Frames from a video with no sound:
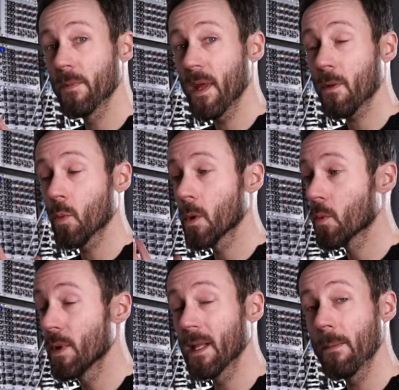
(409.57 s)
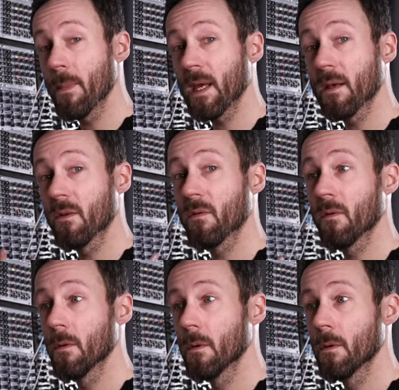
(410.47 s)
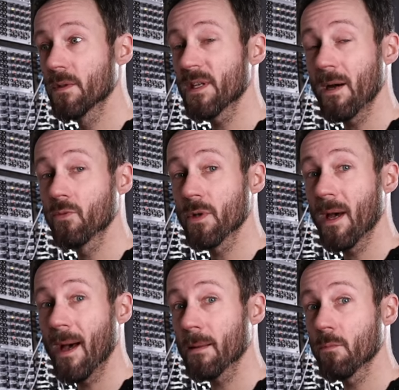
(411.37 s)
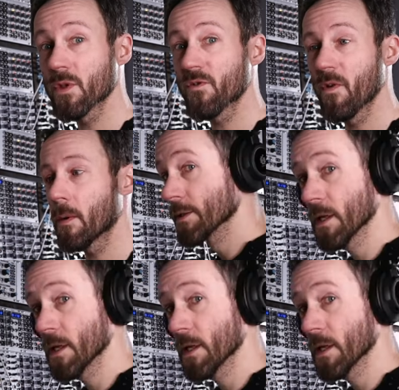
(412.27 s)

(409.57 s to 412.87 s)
that will really make it sound atmospheric.